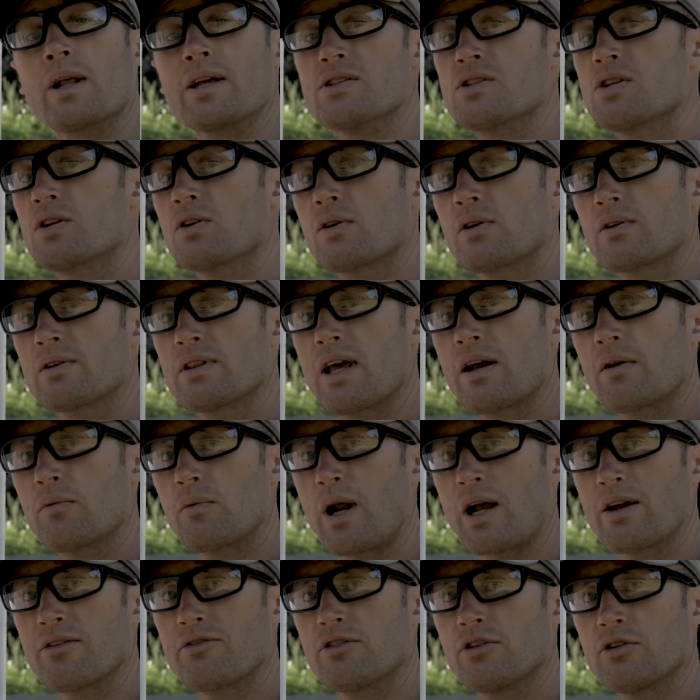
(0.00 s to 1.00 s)
I zeroed that
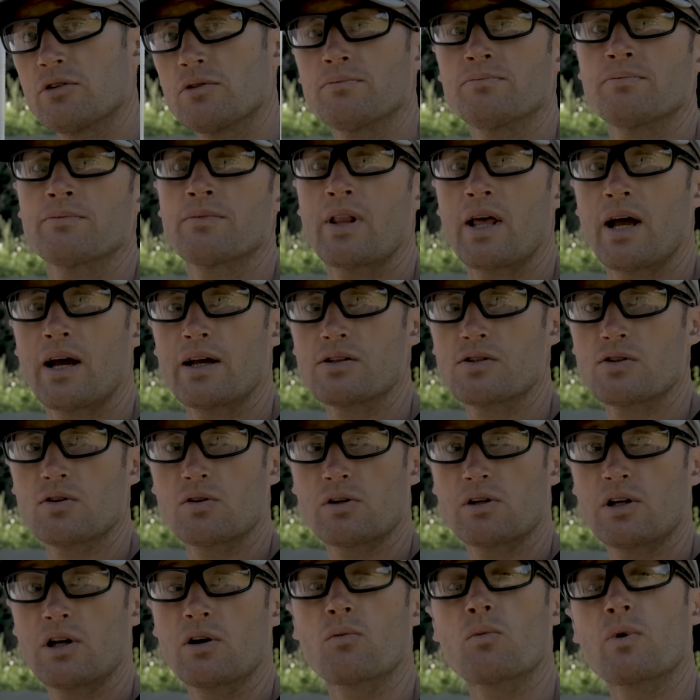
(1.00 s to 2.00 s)
rifle, I
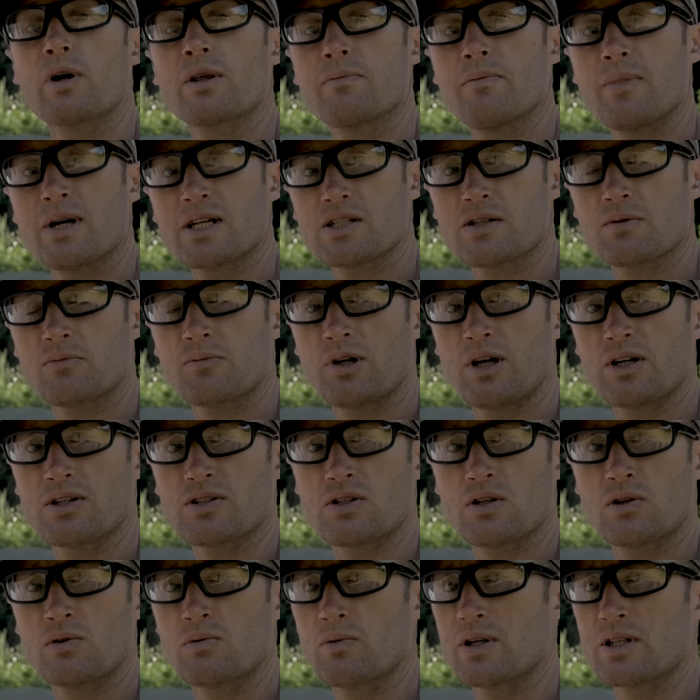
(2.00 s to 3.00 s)
zeroed it with my
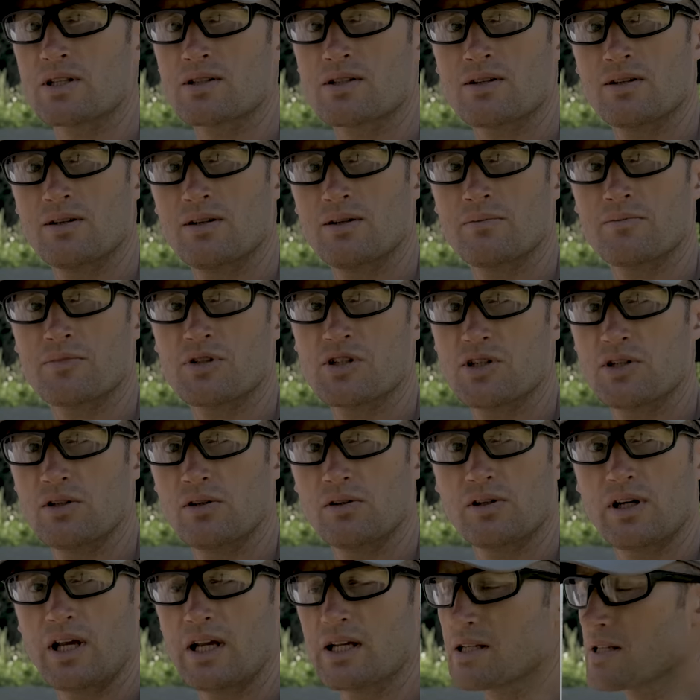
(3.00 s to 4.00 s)
suppressor with some
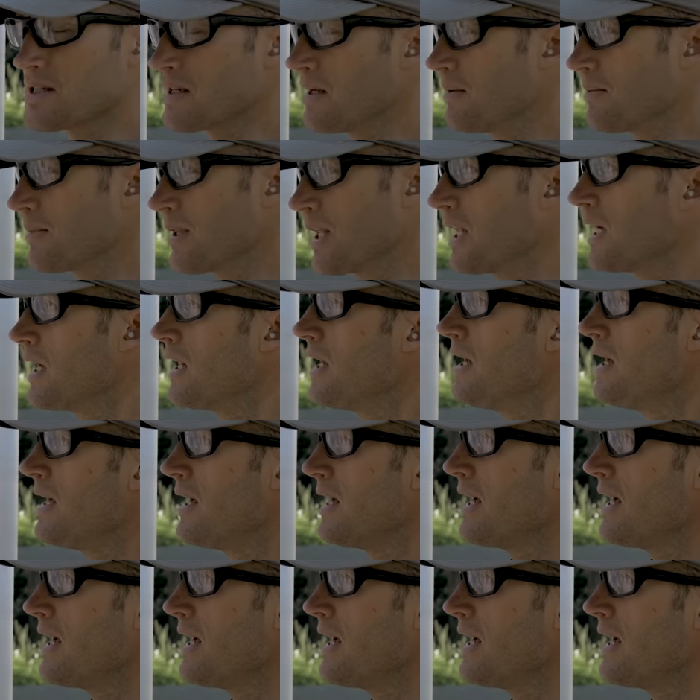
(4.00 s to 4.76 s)
steel case something.